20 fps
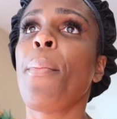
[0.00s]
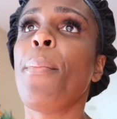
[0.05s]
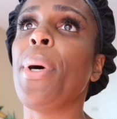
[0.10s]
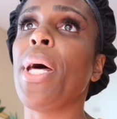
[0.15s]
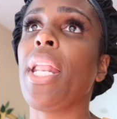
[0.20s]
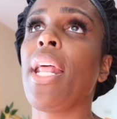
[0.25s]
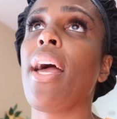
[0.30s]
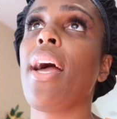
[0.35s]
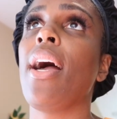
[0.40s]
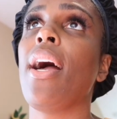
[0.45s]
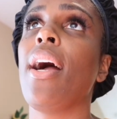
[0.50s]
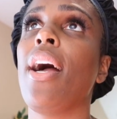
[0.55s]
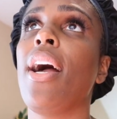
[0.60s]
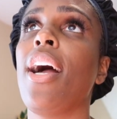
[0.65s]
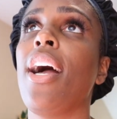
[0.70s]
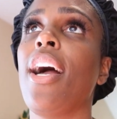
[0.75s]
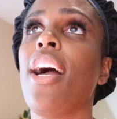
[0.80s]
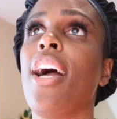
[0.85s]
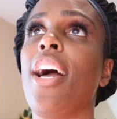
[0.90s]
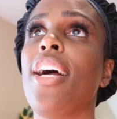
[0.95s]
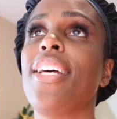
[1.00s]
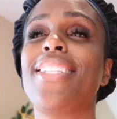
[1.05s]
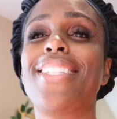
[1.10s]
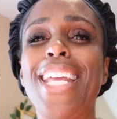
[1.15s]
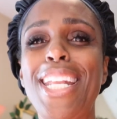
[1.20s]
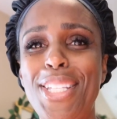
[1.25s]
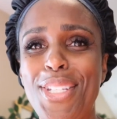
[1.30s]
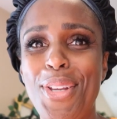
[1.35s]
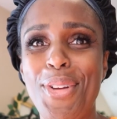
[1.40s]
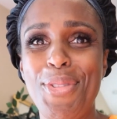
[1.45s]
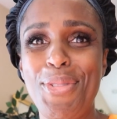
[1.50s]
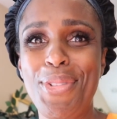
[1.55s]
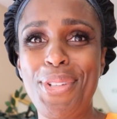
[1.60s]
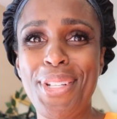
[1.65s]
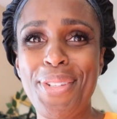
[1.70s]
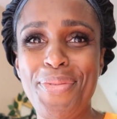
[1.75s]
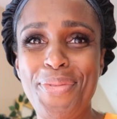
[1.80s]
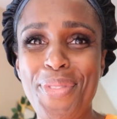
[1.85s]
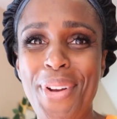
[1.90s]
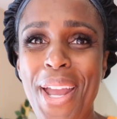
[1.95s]
But stay
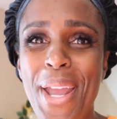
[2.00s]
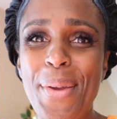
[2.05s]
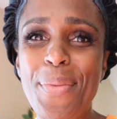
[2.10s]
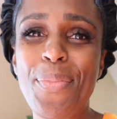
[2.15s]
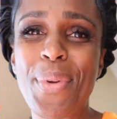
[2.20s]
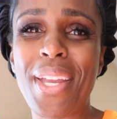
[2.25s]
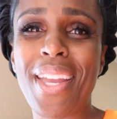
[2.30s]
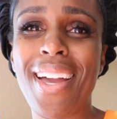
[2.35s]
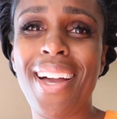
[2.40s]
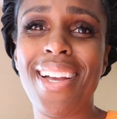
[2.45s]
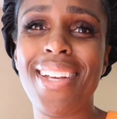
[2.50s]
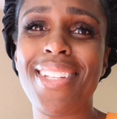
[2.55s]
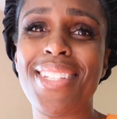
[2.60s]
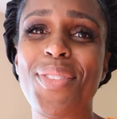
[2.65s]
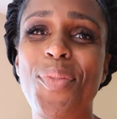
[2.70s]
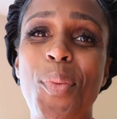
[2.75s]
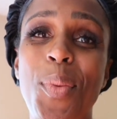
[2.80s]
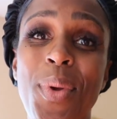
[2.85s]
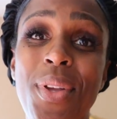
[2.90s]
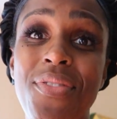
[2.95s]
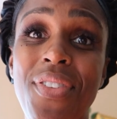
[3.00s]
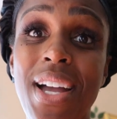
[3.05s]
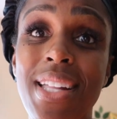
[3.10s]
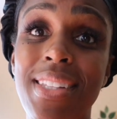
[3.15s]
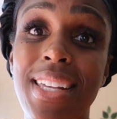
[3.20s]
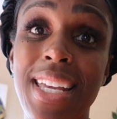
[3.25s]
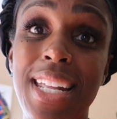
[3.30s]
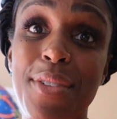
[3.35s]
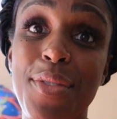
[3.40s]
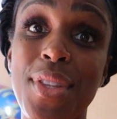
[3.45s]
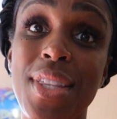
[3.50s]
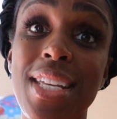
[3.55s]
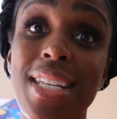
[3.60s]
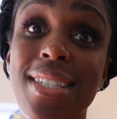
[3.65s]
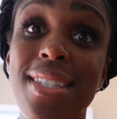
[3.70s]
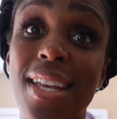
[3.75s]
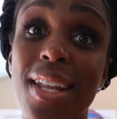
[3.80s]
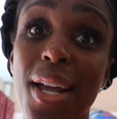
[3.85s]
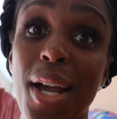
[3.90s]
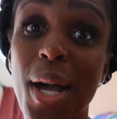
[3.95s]
tuned, right? Because when we finally get everything
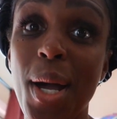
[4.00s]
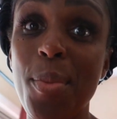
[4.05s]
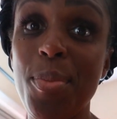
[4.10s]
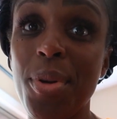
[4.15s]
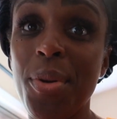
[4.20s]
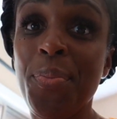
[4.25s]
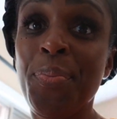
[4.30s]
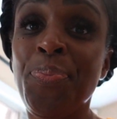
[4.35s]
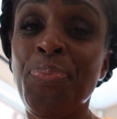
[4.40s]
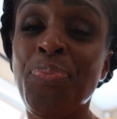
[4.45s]
set up,